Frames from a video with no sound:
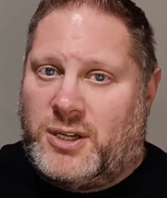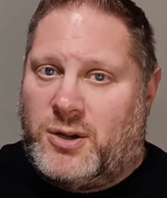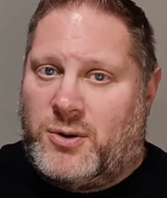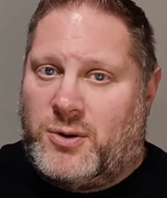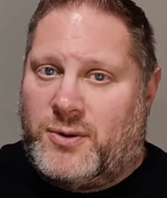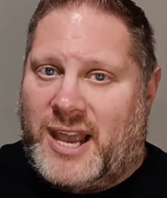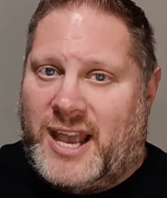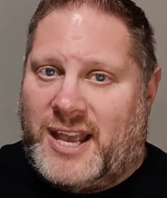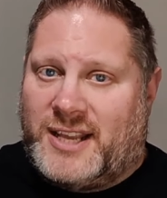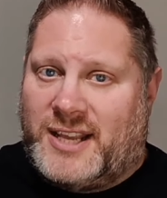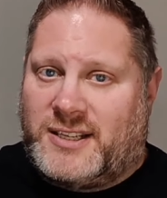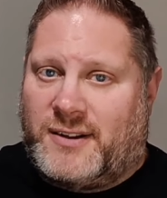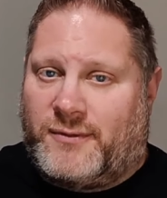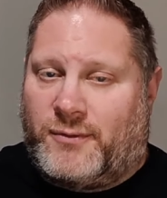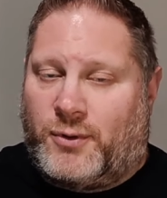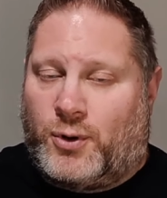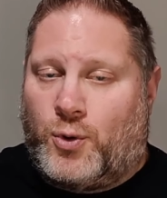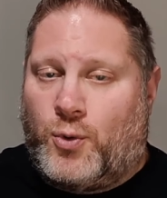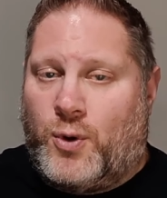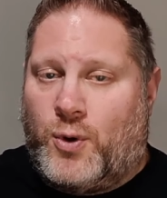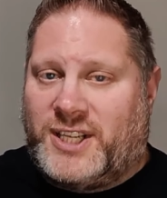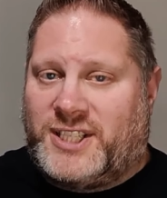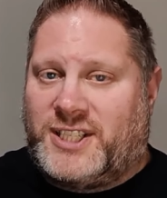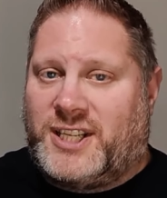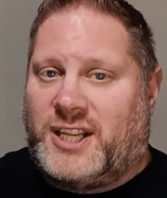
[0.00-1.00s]
that you guys have
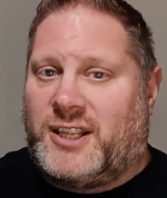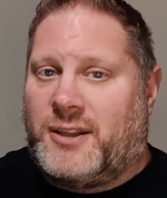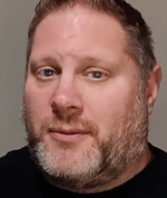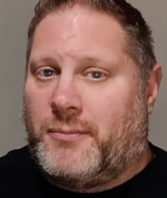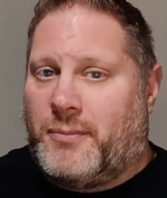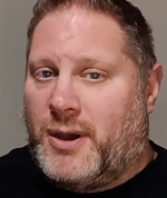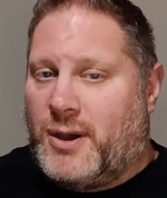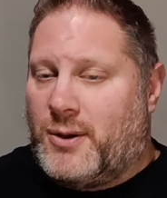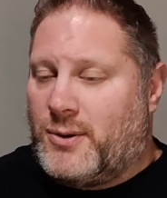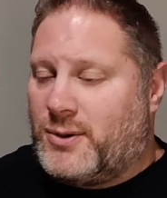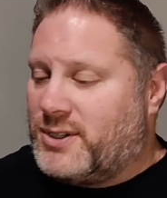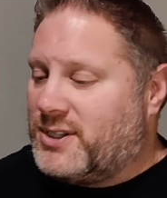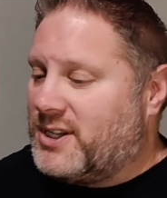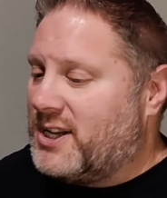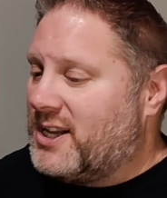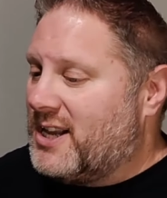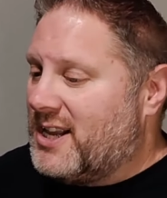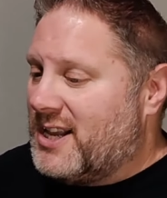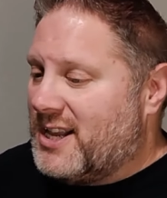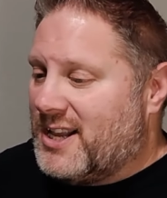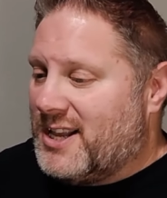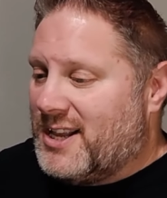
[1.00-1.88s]
requested the most.